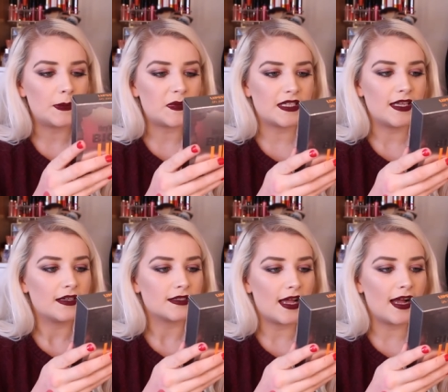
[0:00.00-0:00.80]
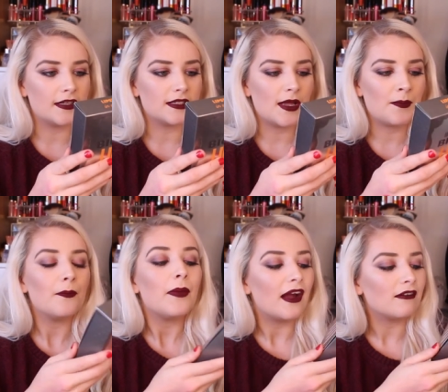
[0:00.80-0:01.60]
lipsticks, and it
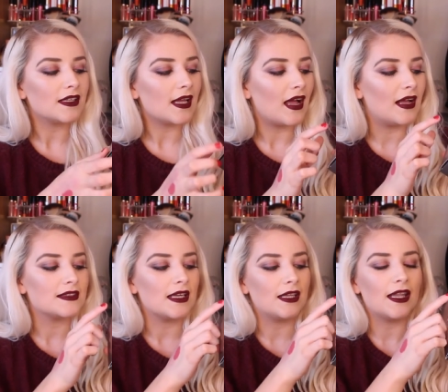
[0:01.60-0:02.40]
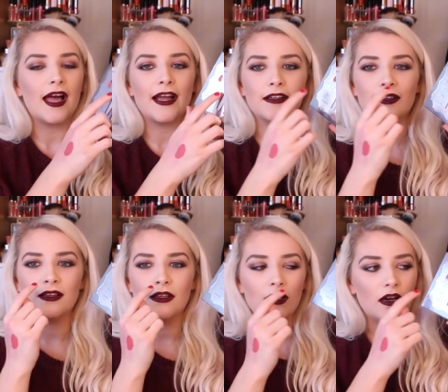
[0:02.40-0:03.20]
apparently has a liner
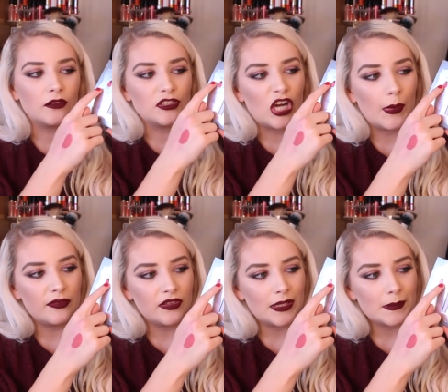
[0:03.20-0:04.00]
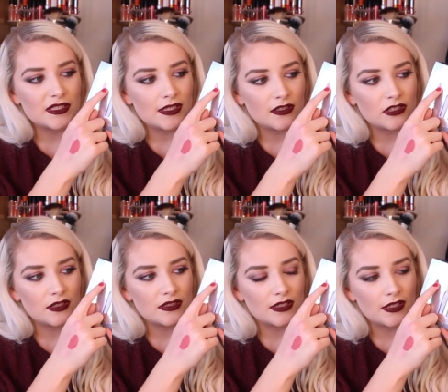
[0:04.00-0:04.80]
on the top of the lipstick, as you
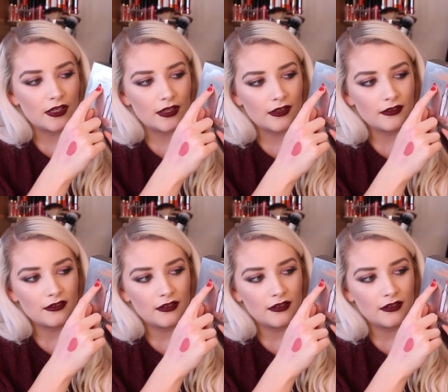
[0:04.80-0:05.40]
can see here.